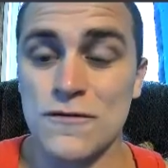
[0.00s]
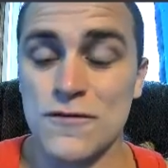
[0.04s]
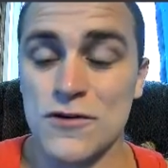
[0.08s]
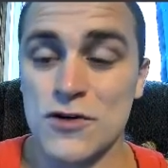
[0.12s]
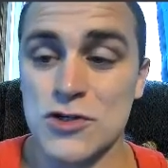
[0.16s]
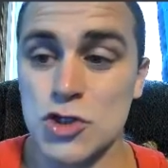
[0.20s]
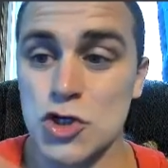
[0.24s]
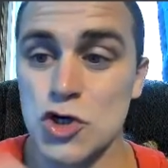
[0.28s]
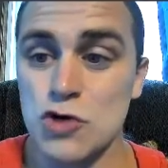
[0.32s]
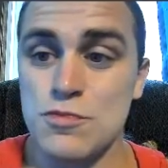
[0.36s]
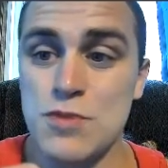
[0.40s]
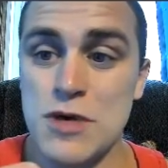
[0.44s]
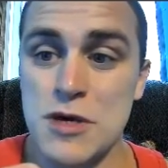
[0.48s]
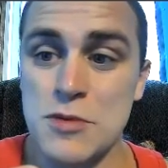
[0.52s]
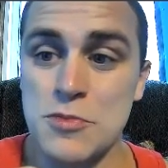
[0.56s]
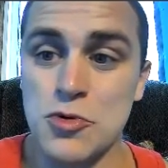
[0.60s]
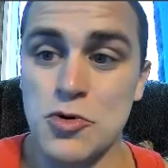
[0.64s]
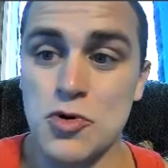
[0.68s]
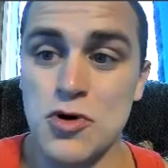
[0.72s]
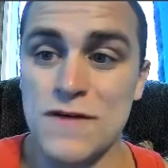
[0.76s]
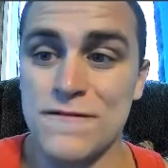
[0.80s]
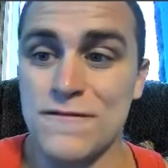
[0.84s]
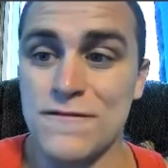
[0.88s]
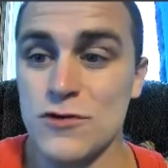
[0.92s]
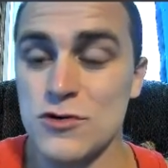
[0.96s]
for two
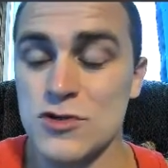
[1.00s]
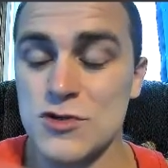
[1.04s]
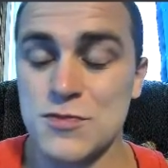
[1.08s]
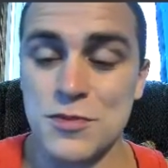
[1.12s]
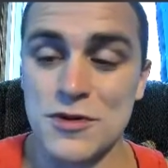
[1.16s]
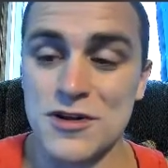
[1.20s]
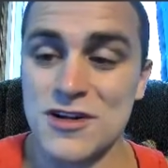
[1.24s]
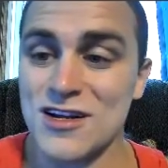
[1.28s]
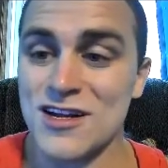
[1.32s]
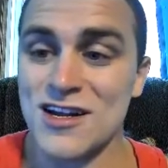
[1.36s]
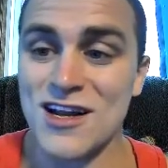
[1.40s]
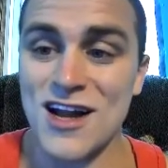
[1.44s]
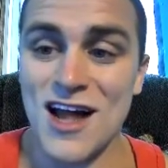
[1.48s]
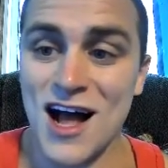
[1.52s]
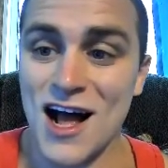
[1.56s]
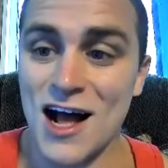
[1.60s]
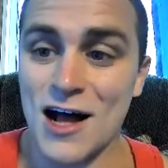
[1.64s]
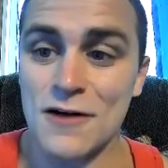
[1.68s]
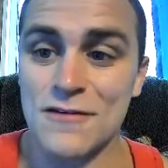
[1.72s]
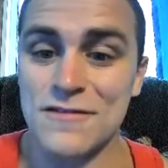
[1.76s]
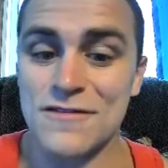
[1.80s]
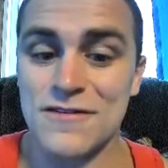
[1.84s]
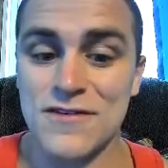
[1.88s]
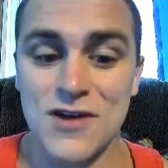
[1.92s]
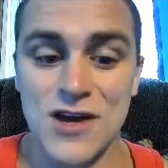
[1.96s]
people, if you split it in
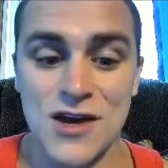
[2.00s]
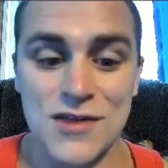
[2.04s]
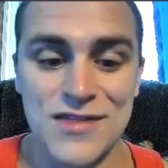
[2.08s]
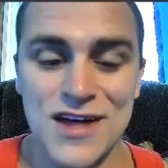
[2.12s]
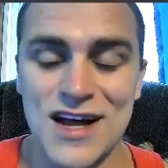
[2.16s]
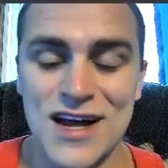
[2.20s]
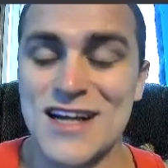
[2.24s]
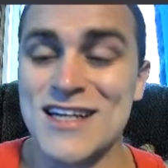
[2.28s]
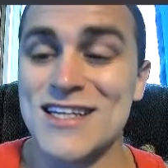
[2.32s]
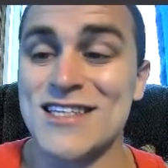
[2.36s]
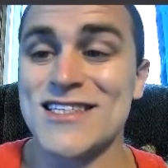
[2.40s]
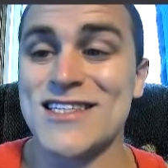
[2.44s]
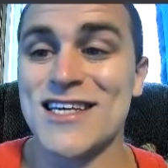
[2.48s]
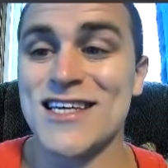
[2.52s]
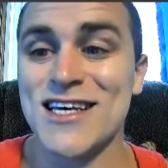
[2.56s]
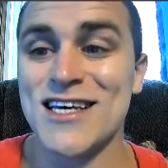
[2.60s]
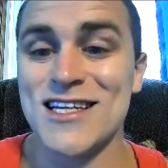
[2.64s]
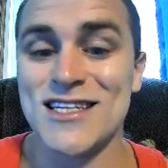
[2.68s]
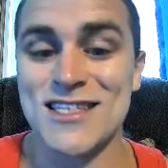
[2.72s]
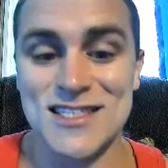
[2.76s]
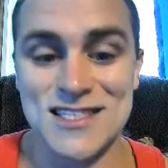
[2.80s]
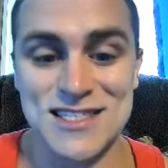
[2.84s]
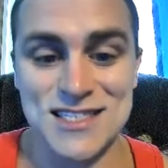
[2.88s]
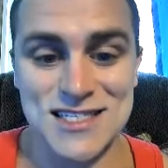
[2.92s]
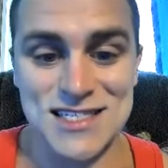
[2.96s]
half, that is
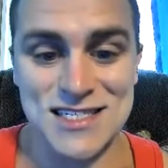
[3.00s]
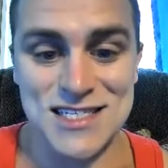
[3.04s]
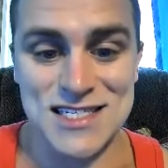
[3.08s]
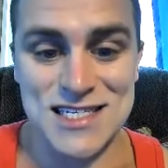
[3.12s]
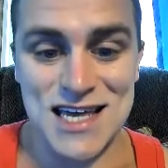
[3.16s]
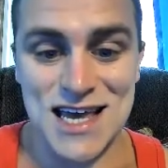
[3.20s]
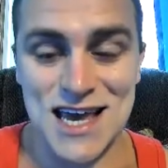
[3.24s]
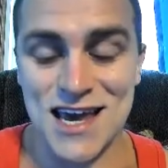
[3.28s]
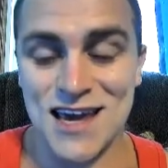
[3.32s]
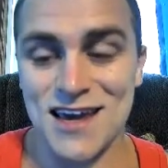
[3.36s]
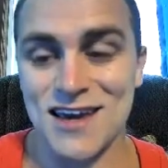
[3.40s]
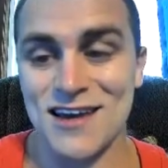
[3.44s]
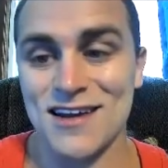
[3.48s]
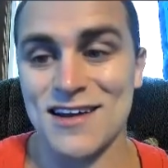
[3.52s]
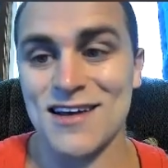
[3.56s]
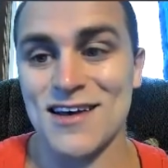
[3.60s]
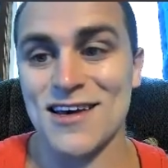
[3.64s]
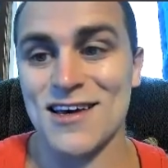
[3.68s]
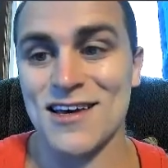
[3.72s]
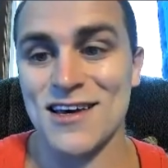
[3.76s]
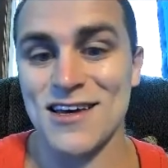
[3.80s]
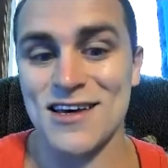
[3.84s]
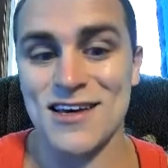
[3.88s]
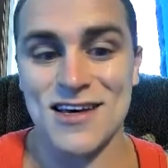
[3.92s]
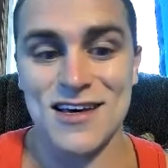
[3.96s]
insane.
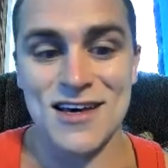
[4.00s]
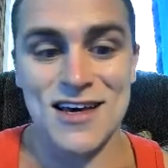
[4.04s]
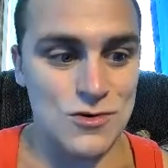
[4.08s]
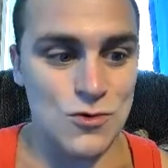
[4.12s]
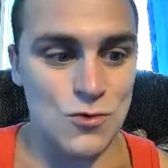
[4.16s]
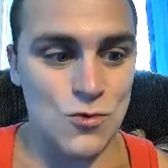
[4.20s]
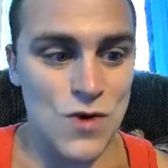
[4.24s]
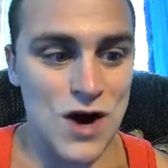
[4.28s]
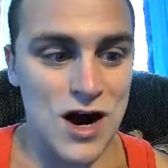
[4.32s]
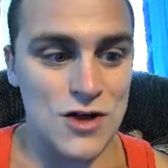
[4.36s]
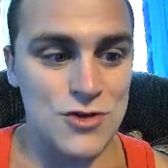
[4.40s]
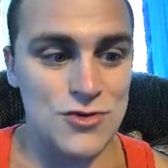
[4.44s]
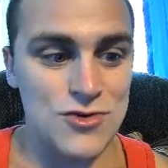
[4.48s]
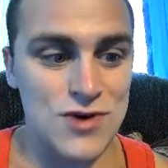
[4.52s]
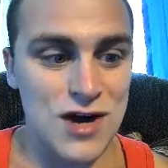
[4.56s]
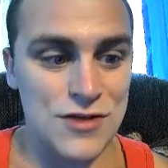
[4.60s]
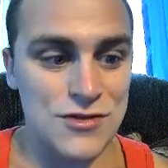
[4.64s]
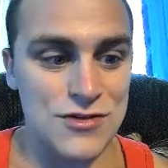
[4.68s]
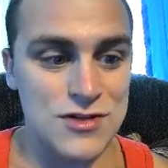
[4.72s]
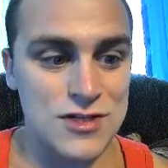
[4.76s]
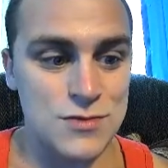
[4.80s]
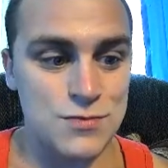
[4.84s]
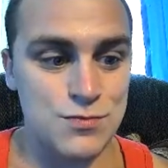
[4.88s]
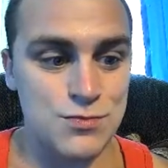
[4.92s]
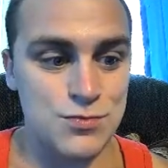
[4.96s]
Wow, you
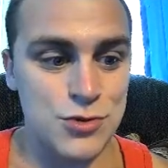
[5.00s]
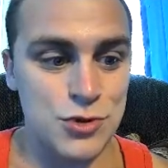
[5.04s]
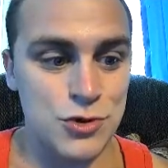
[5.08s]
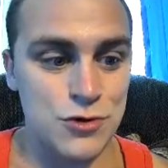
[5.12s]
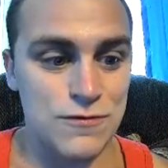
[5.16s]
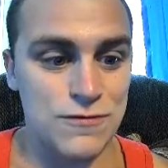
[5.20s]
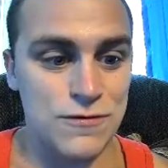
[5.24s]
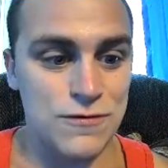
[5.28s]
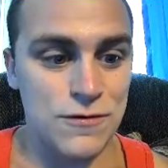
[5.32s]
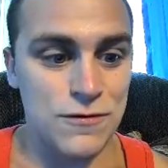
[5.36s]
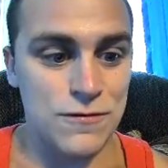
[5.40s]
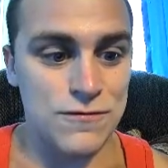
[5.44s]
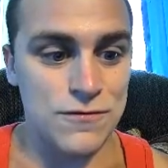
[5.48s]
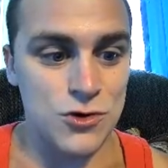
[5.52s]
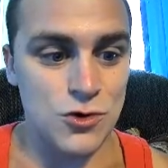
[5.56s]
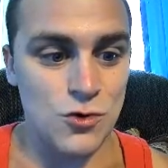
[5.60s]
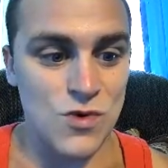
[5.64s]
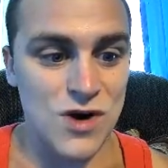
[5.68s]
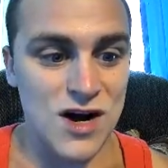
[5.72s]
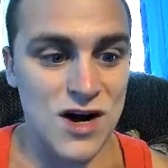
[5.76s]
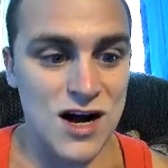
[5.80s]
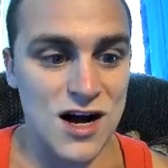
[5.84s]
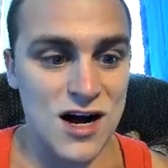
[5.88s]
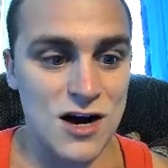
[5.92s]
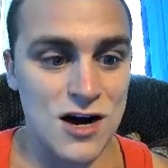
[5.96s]
got this beautiful view.
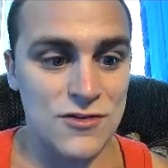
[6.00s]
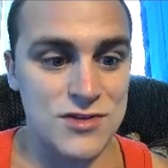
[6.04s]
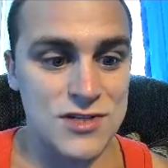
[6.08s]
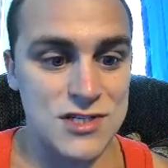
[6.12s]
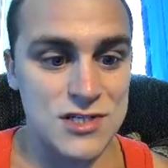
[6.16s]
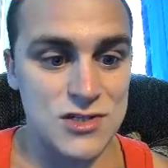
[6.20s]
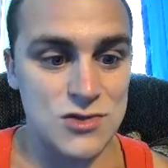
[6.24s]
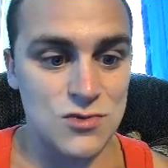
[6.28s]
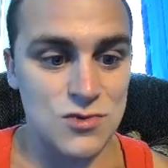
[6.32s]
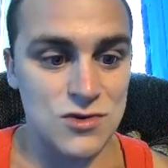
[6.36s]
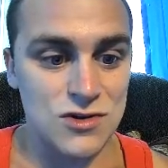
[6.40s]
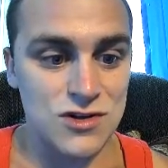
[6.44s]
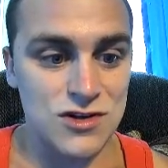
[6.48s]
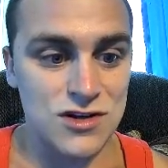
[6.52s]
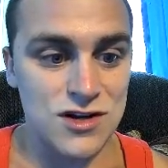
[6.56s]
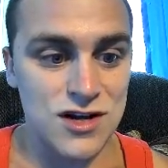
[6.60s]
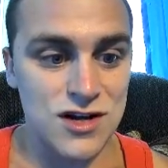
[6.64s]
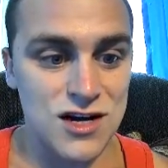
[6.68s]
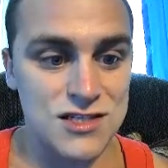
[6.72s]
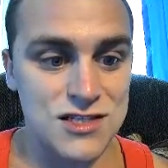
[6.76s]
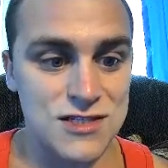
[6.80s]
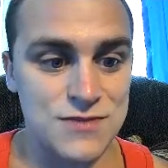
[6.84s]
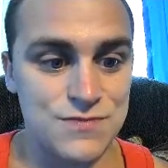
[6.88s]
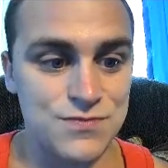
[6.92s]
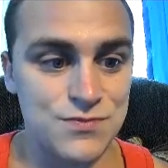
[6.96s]
Wow, this is really
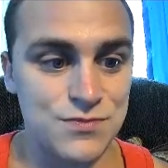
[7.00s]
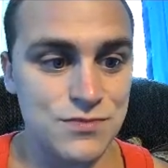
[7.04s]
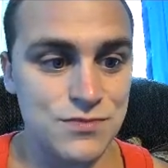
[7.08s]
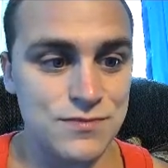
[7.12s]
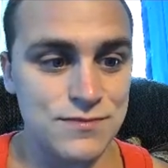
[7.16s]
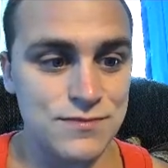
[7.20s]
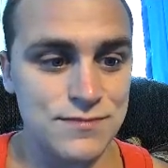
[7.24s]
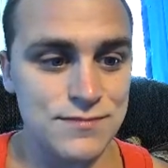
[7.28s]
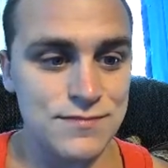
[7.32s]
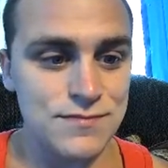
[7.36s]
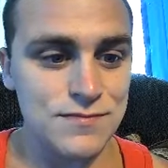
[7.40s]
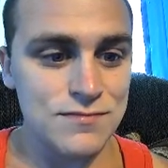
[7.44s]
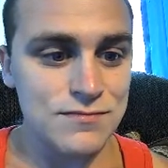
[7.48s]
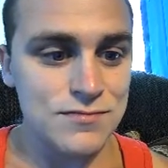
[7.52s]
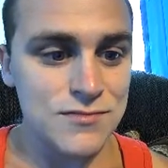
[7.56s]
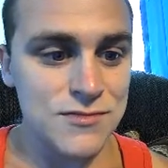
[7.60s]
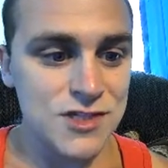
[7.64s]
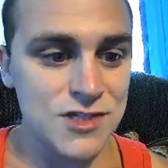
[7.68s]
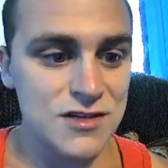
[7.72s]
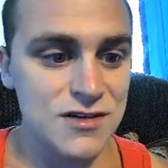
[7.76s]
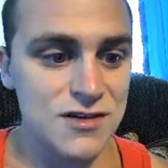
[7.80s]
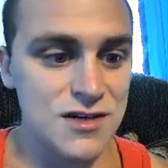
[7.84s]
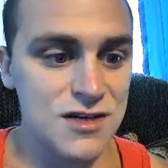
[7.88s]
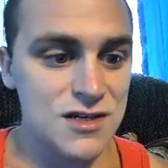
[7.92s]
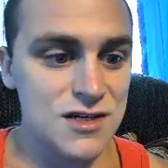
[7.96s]
nice.
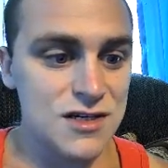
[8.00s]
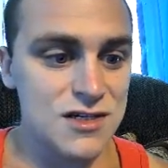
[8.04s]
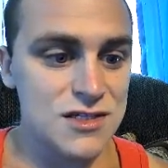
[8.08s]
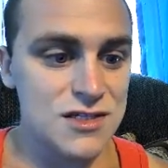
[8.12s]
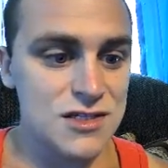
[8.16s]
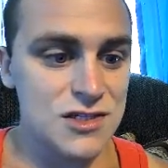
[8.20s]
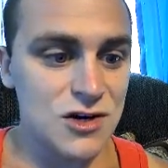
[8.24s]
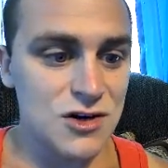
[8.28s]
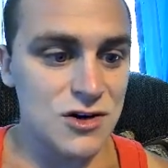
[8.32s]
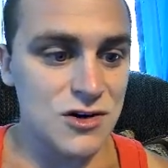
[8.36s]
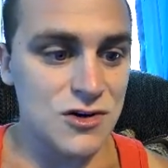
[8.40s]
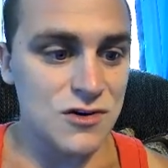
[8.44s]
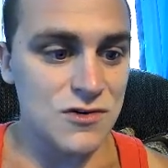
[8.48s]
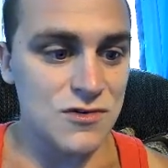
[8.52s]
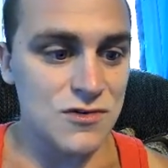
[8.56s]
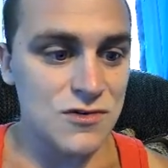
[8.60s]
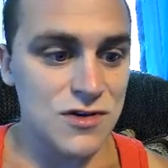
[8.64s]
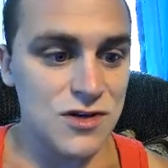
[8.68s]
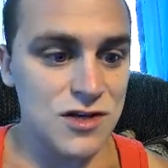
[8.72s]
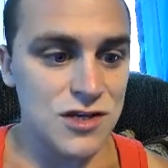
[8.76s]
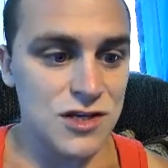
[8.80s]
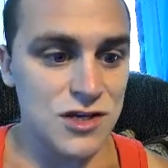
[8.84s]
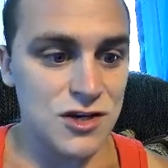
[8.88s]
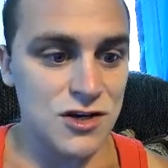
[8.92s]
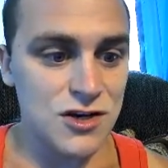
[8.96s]
So
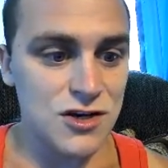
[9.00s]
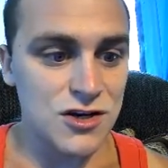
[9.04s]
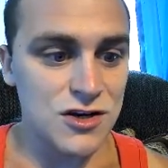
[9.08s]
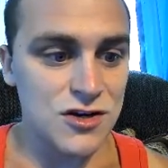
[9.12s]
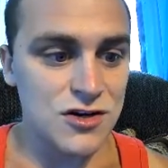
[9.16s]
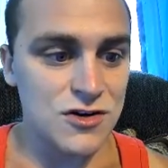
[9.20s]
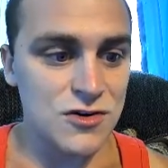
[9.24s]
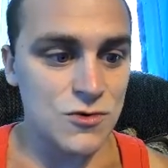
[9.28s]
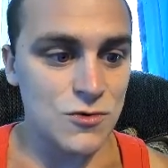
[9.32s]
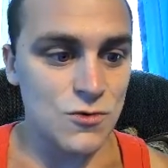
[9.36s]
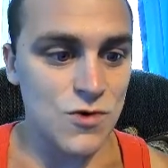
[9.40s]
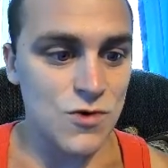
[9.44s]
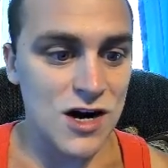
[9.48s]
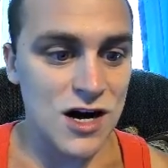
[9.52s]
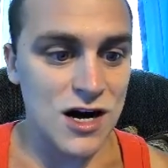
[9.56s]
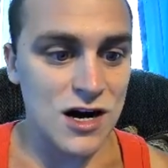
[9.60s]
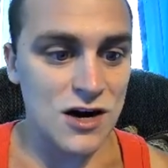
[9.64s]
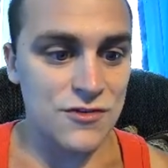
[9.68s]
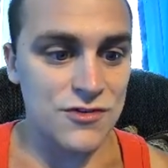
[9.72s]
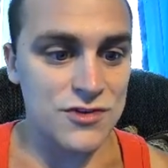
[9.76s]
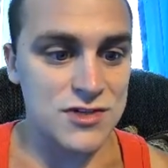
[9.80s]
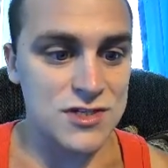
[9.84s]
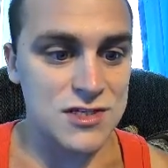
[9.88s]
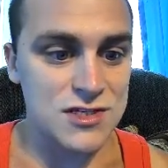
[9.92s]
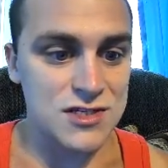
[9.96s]
here,
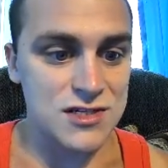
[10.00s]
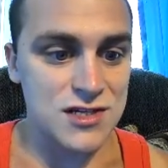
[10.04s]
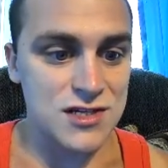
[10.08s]
wow, this